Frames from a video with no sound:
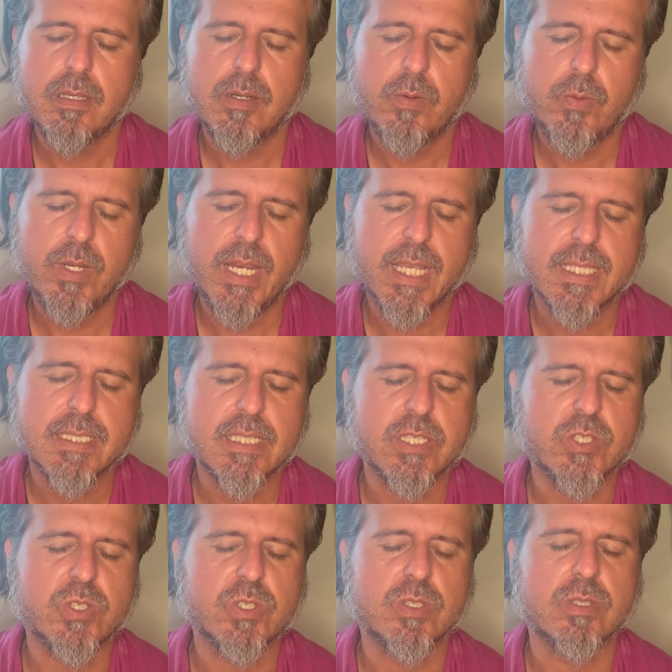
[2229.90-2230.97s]

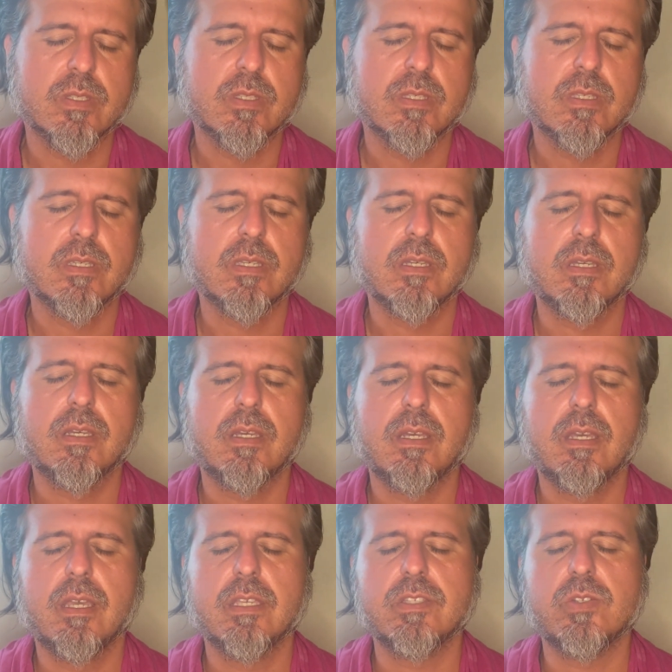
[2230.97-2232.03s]
relaxation
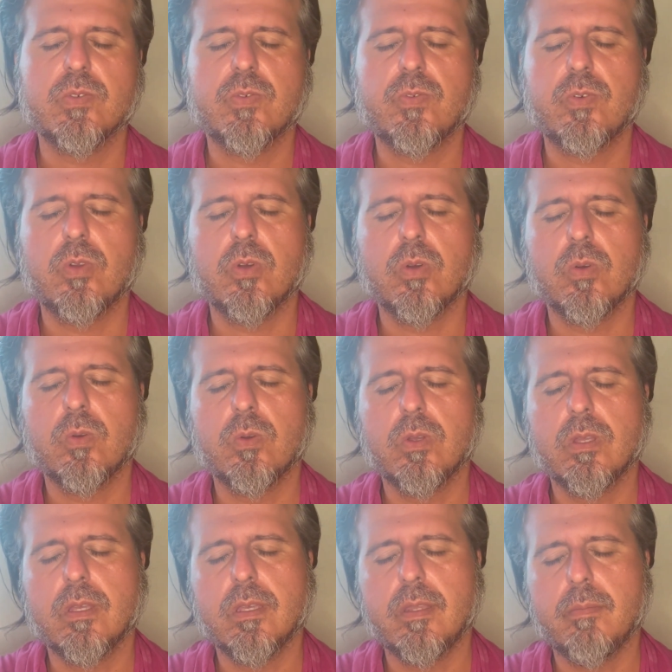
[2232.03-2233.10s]
as you flow
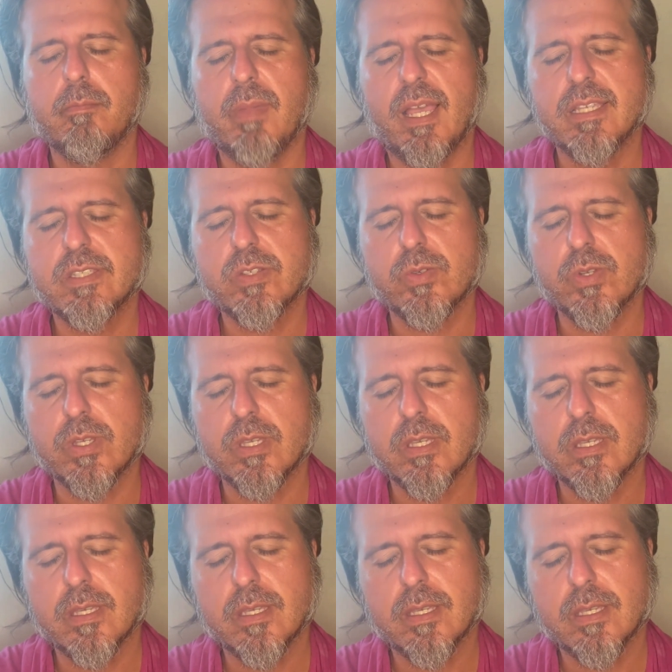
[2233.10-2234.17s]
in mastery
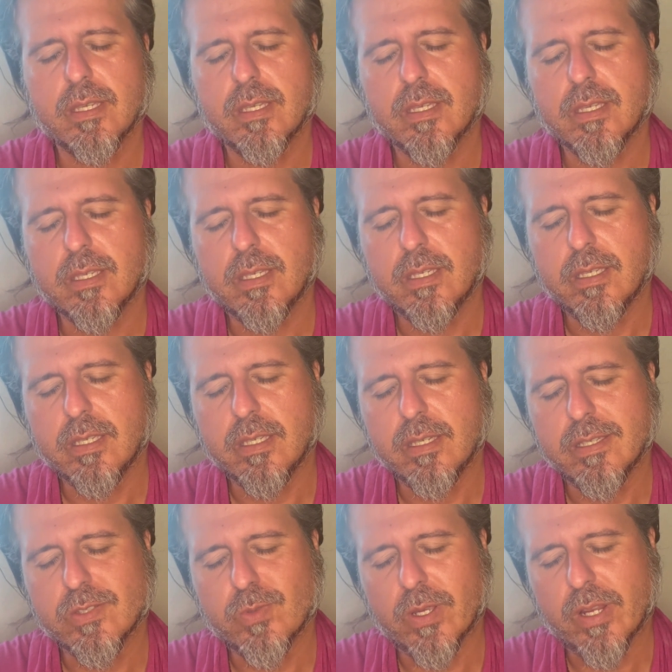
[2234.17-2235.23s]

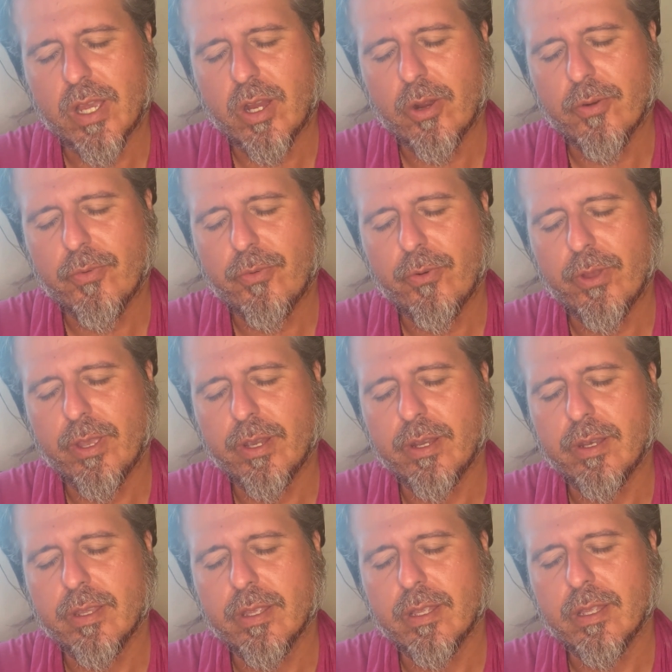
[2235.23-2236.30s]
is what our
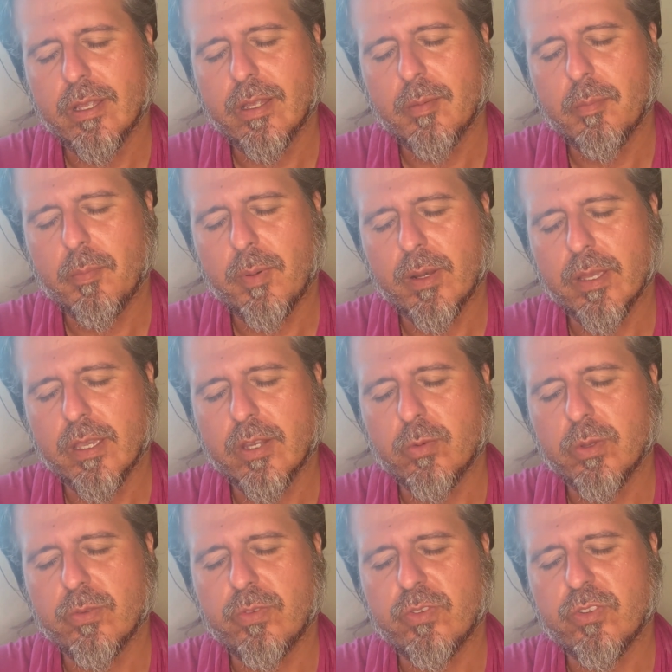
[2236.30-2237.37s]
friend played
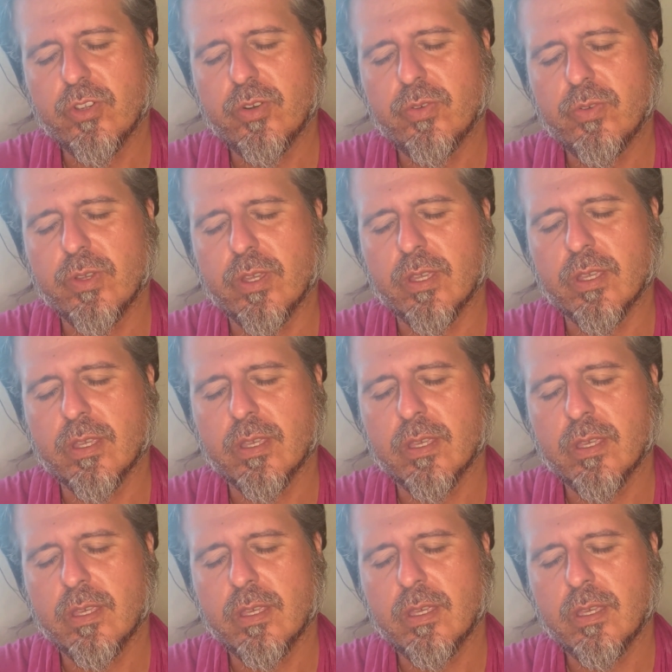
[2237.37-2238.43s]
with surfing
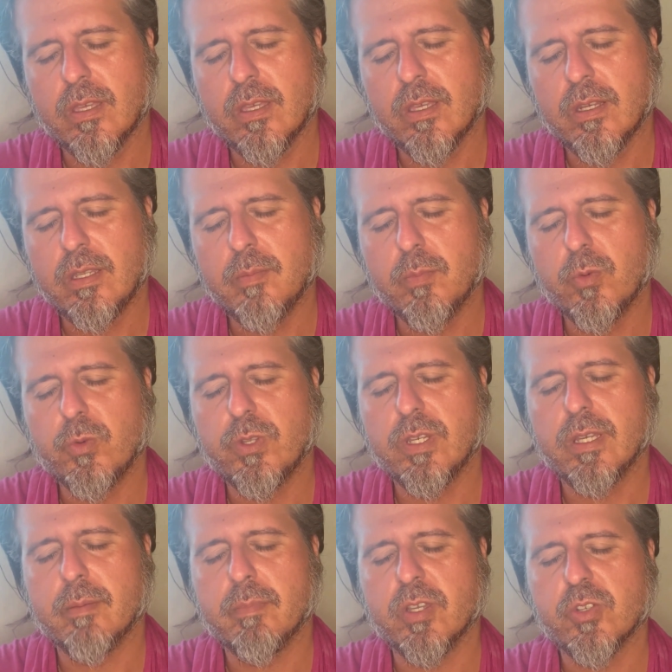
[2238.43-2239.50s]
the
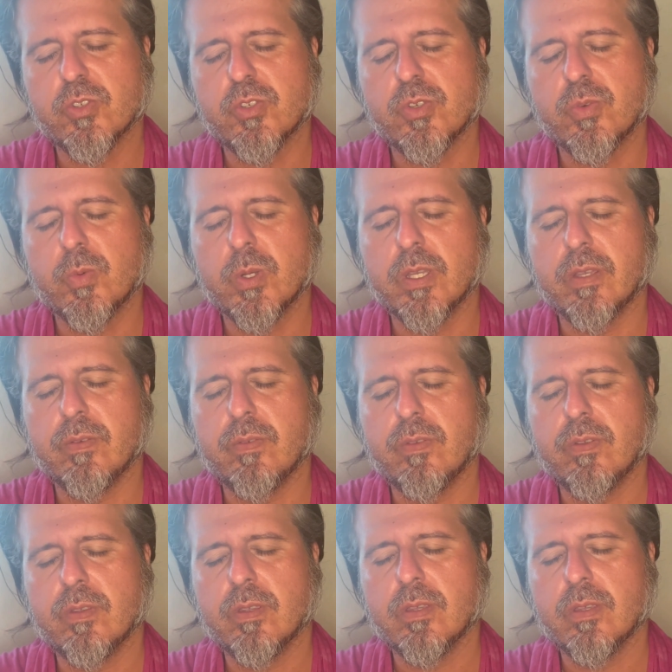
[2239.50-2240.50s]
multidimensional waves.